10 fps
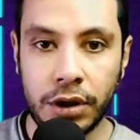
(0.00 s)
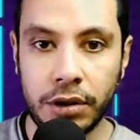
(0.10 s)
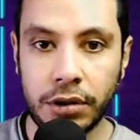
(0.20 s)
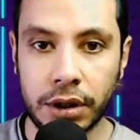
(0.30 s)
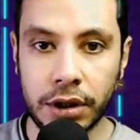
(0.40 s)

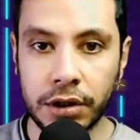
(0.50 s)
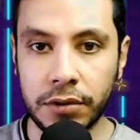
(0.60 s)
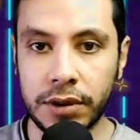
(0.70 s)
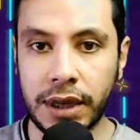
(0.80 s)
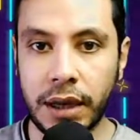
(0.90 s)
Greece, for
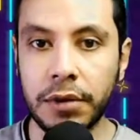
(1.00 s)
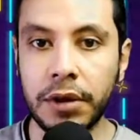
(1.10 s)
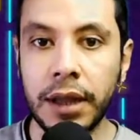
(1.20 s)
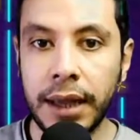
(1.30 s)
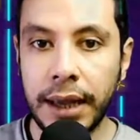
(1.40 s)

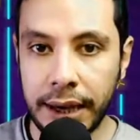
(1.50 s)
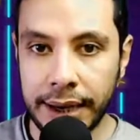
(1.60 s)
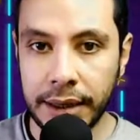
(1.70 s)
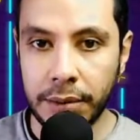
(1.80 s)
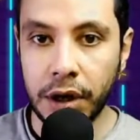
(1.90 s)
example,
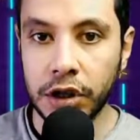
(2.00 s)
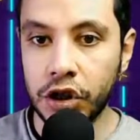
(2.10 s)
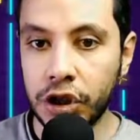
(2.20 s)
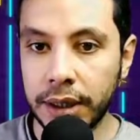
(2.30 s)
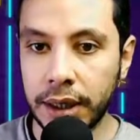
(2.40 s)
and my
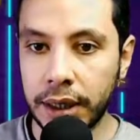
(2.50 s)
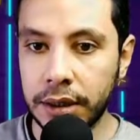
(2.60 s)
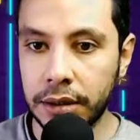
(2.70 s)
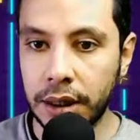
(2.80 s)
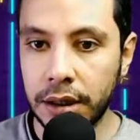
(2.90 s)

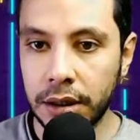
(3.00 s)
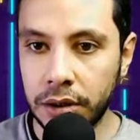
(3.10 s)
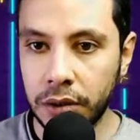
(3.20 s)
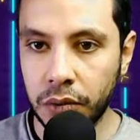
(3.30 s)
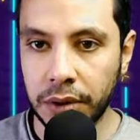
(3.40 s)
check-in date
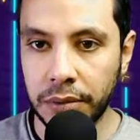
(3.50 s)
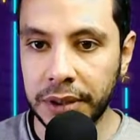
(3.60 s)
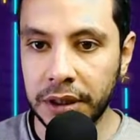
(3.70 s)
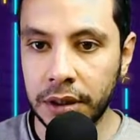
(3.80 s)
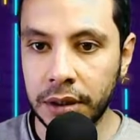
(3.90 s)
will
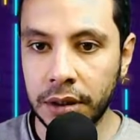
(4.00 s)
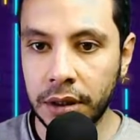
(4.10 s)
be